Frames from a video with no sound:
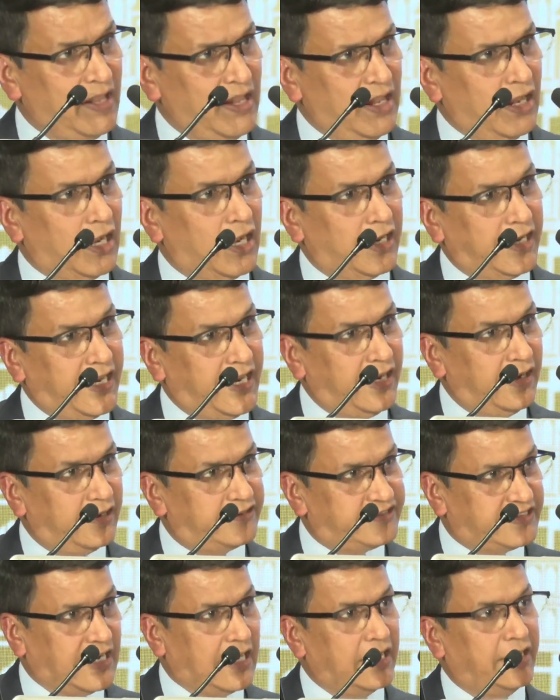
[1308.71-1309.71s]
Again,
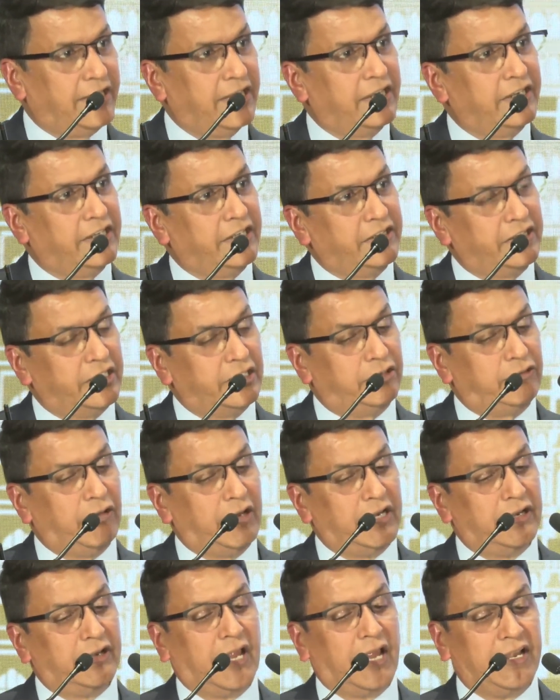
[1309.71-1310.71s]
started in the
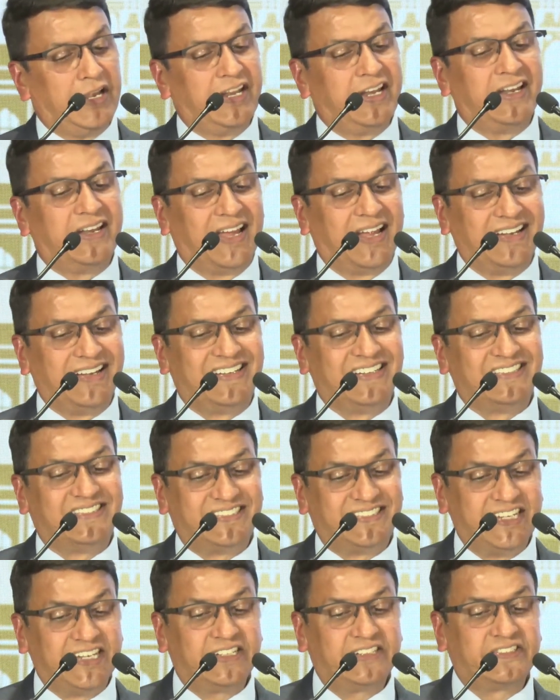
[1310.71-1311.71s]

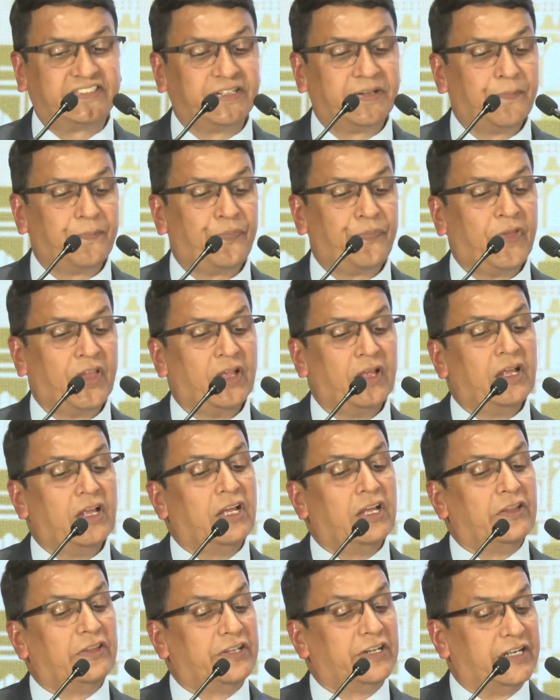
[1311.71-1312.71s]
1996.
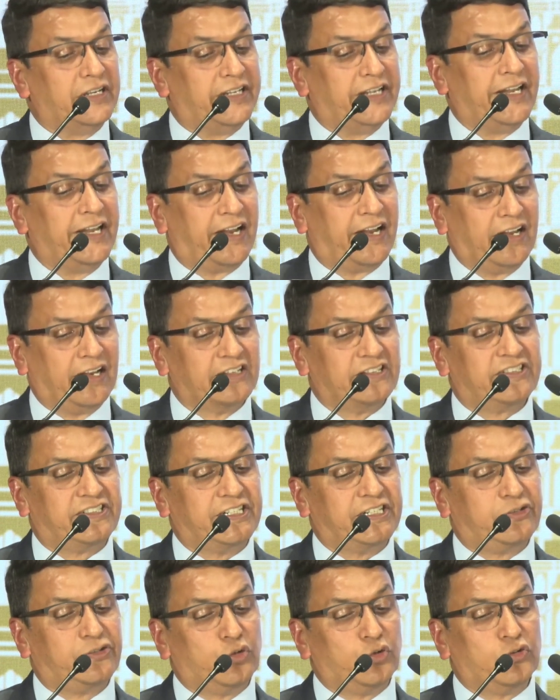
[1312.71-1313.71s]
13
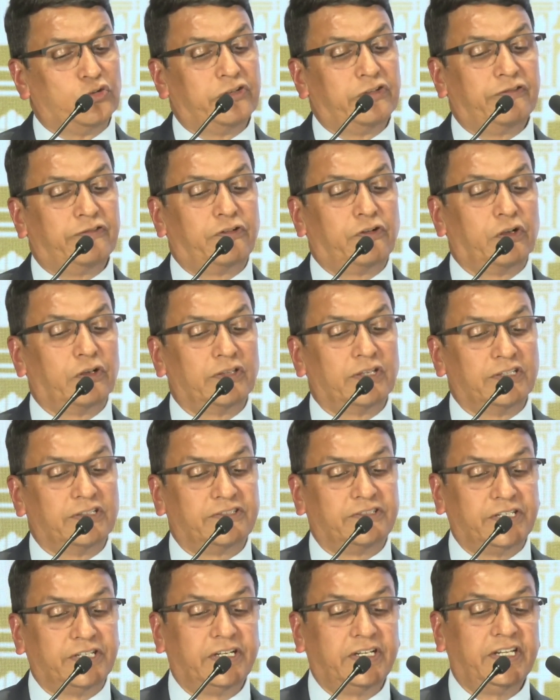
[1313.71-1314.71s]
clusters chosen for the
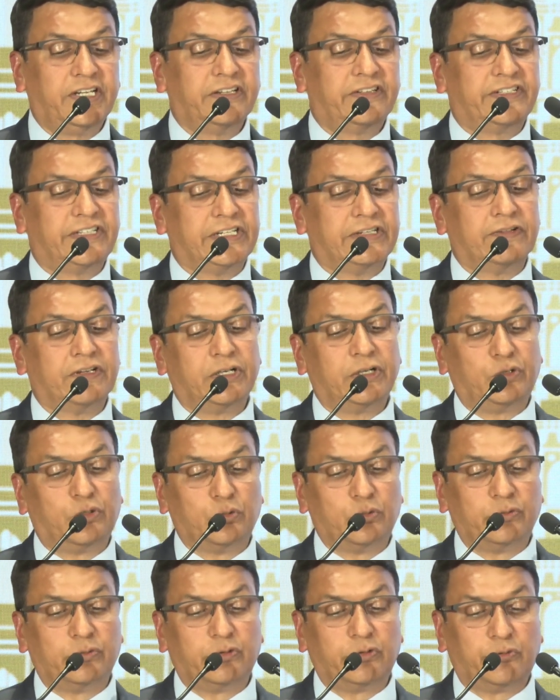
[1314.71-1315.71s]
study, 7
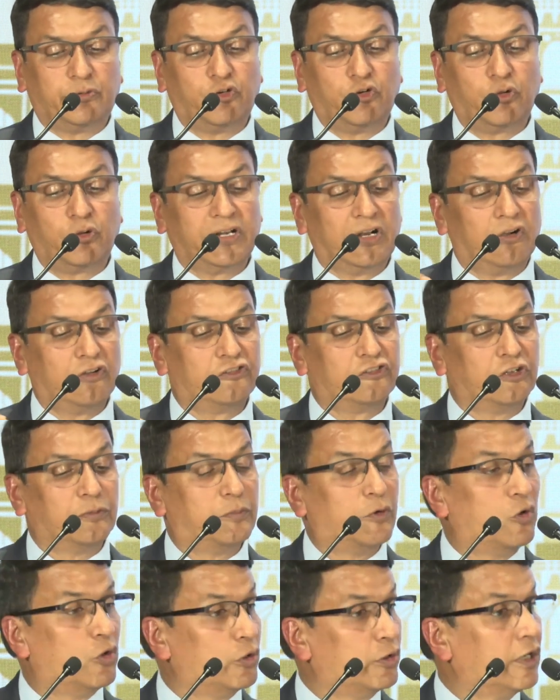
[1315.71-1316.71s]
to 4 rounds of
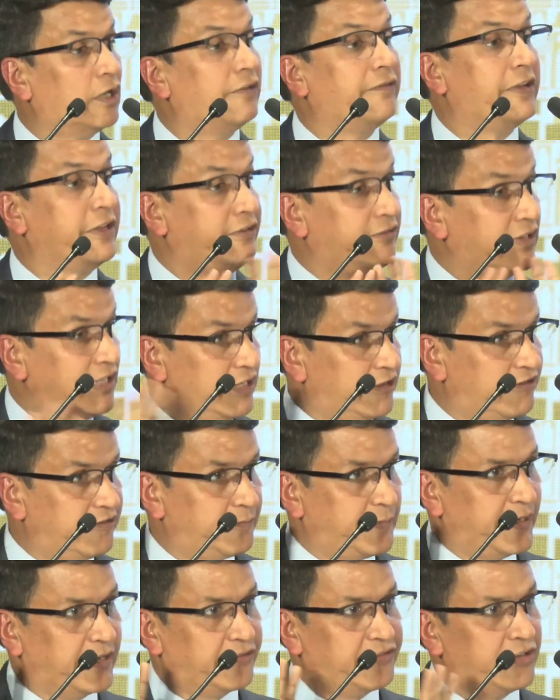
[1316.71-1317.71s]
oral visual
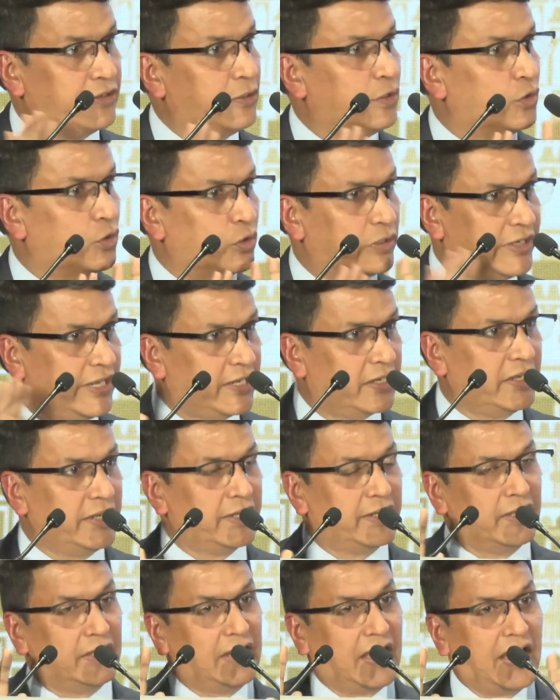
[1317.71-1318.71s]
inspection, no
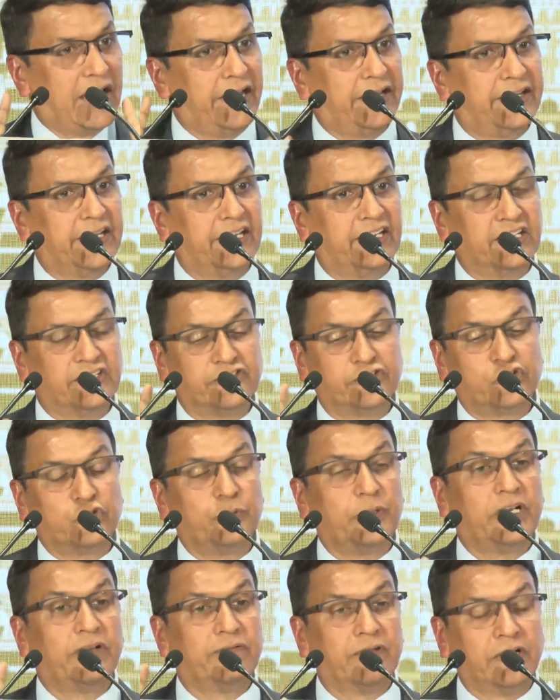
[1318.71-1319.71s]
technical high-tech
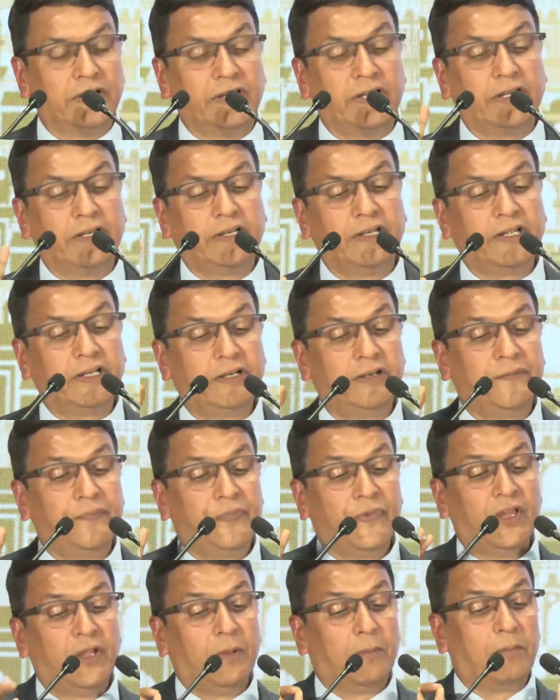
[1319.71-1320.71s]
instrument were needed
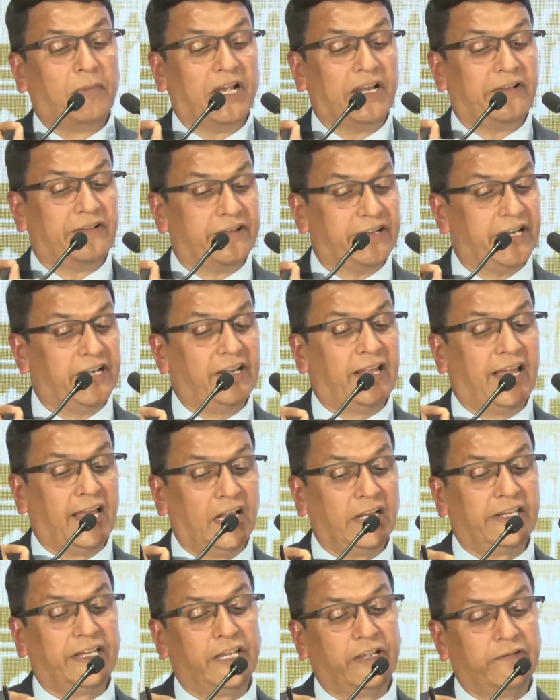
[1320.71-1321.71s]
by trained
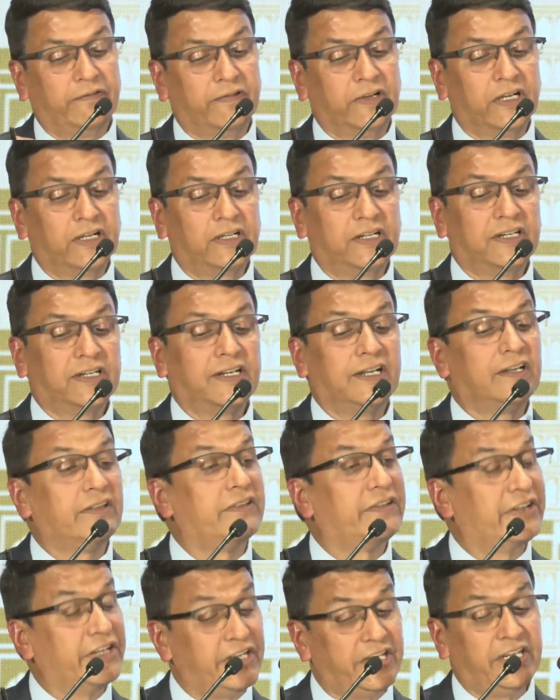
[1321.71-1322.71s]
healthcare worker at
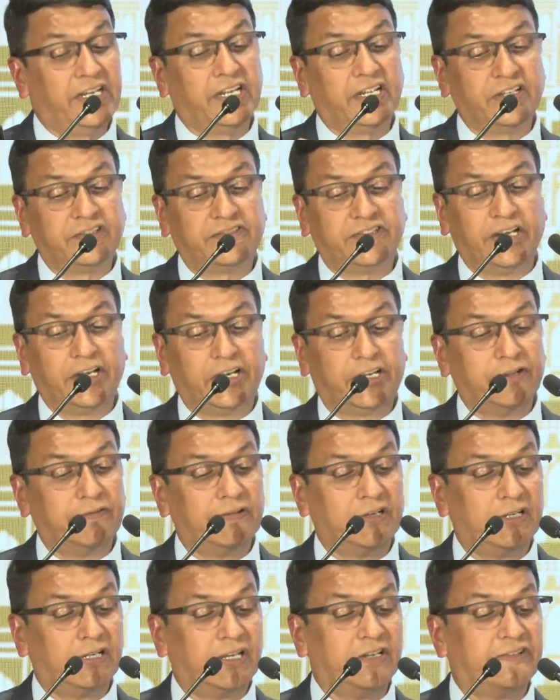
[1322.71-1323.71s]
3 years interval and